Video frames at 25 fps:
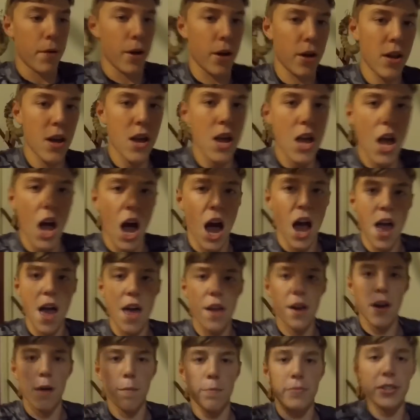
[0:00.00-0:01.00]
but I
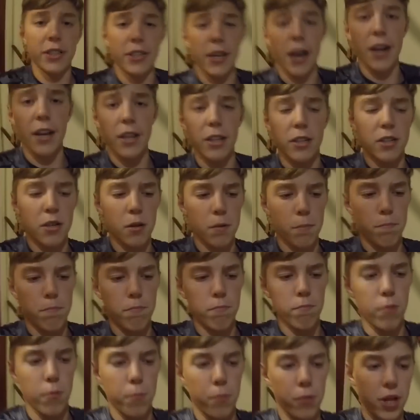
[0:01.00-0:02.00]
ended up deciding to
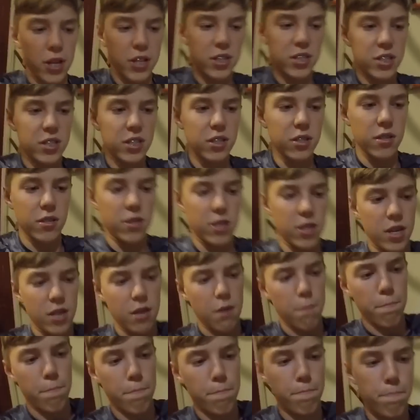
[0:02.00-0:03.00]
replace
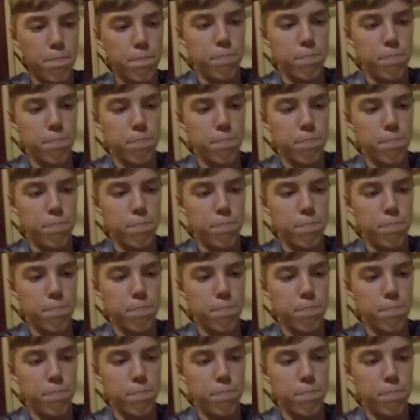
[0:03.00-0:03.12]
the